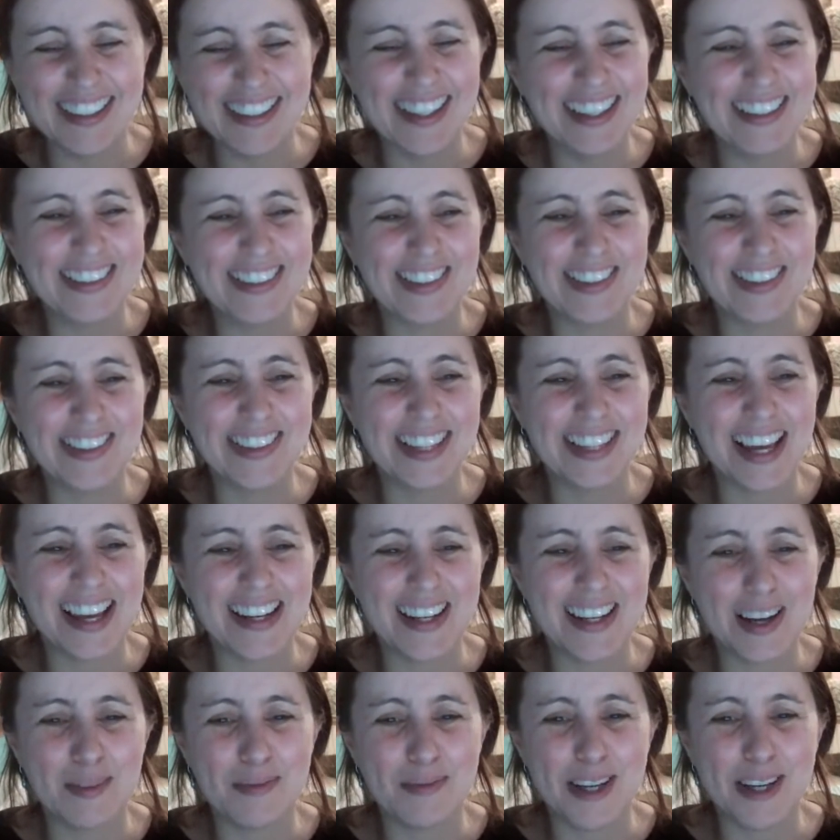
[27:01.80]
I sort of turned
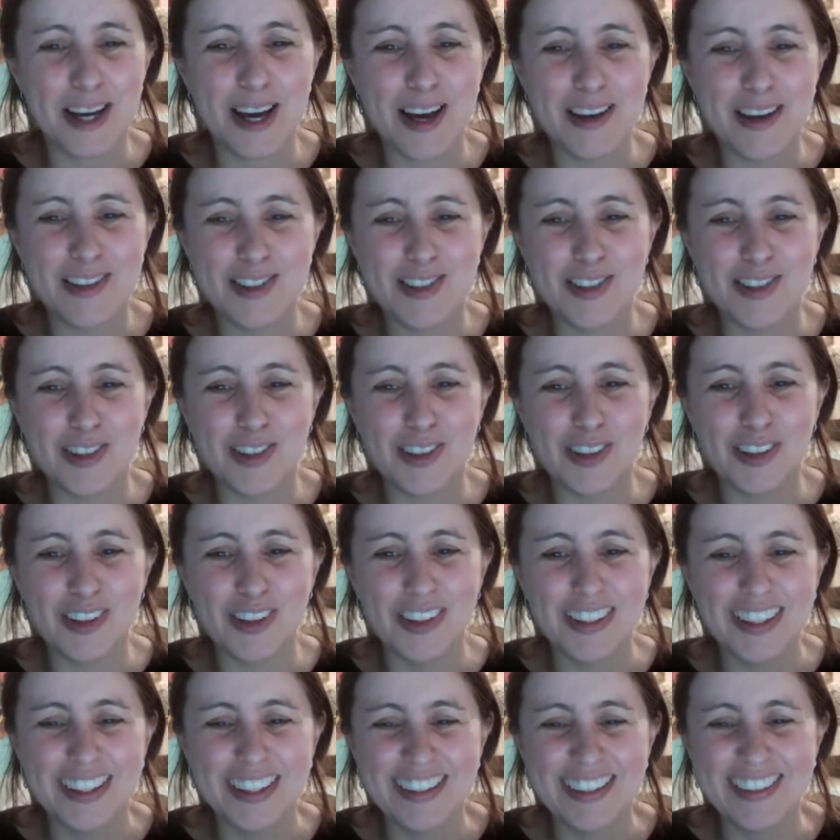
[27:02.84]
up at her door
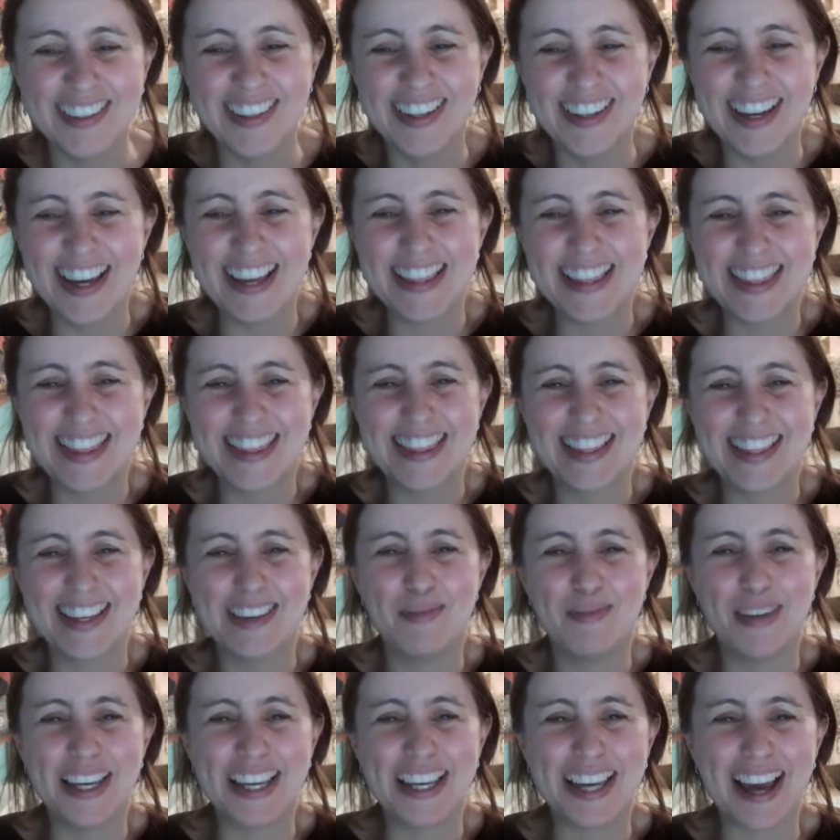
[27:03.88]
with 2
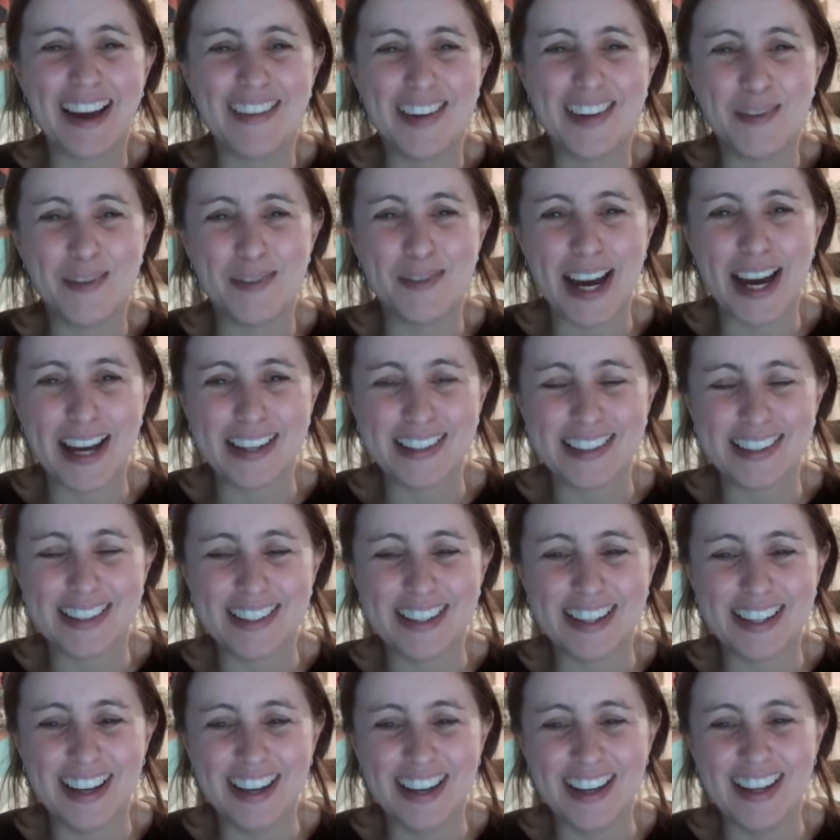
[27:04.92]
big carrier bags, and
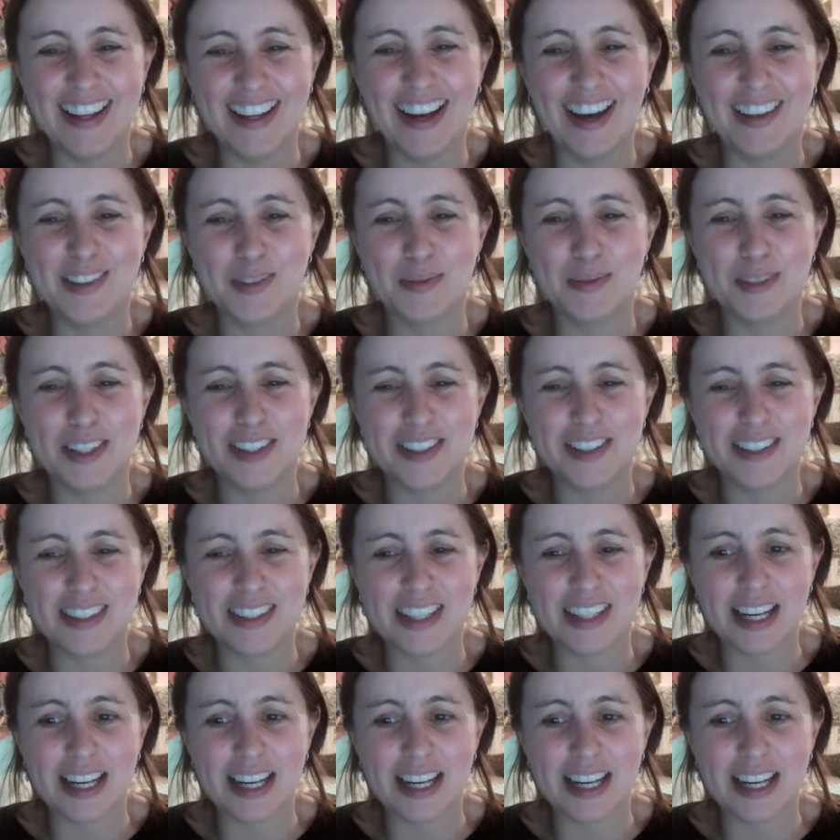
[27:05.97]
her husband just